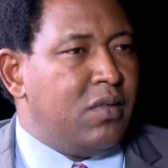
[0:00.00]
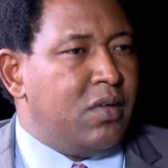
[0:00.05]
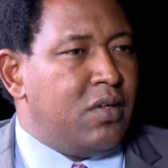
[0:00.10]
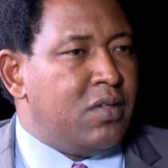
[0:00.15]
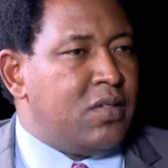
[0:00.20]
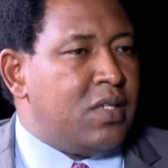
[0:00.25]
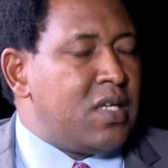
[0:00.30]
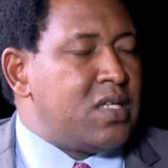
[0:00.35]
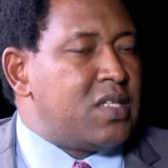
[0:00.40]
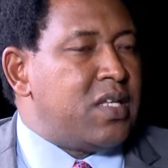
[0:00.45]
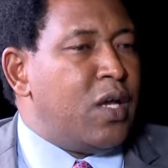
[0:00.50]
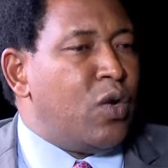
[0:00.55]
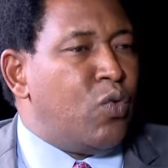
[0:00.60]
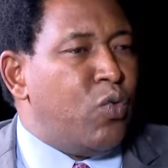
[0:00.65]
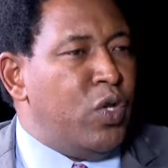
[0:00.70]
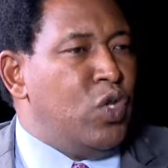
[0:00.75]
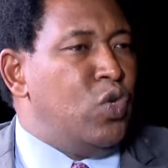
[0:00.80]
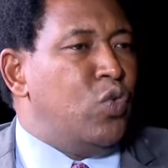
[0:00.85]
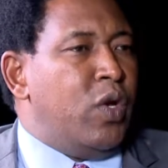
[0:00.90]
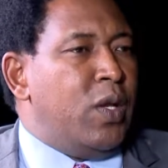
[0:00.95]
Just like
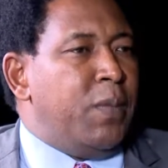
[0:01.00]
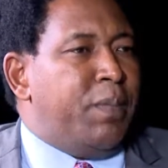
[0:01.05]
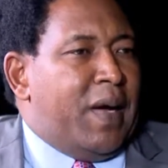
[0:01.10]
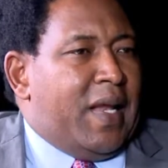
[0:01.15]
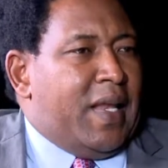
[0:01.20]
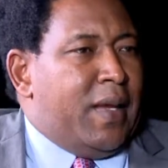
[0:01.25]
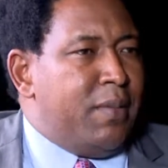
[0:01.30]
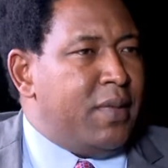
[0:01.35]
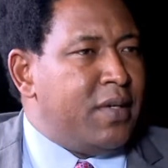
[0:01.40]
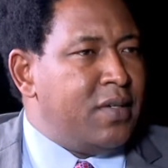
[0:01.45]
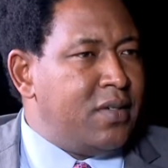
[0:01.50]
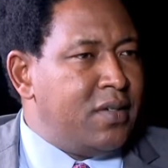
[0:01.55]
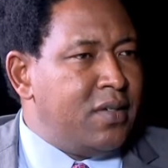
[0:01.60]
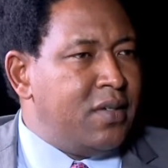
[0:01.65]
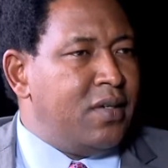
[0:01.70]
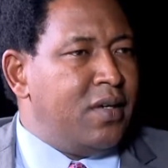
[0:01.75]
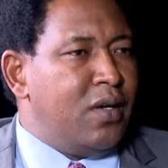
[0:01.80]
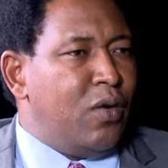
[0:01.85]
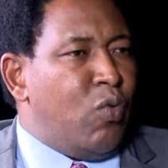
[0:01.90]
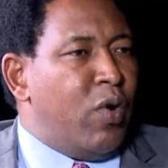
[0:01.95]
when you're in parliament,
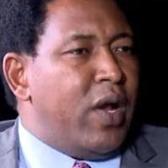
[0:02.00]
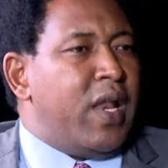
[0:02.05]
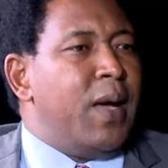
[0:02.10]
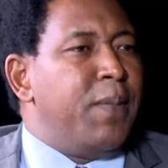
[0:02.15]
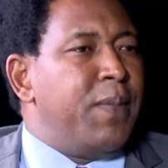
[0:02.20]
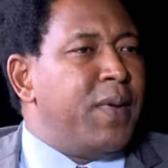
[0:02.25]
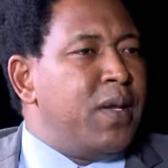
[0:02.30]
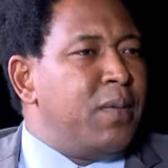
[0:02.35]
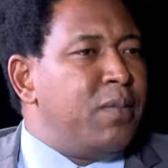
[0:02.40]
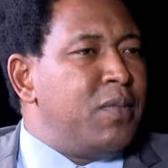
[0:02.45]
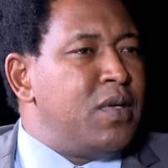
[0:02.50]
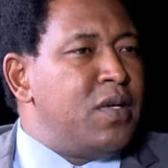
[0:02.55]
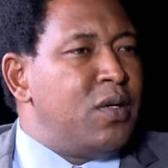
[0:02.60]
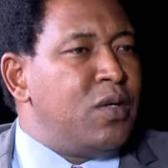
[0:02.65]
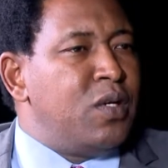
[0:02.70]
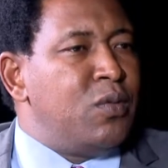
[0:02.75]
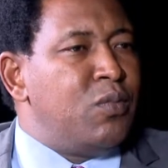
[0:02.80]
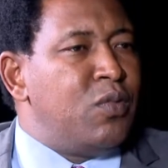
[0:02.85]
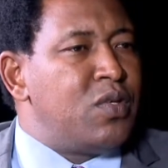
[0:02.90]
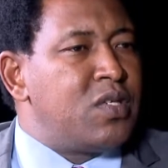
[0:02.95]
what happened
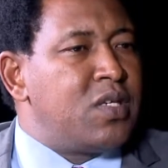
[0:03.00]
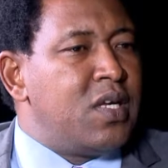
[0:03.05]
in most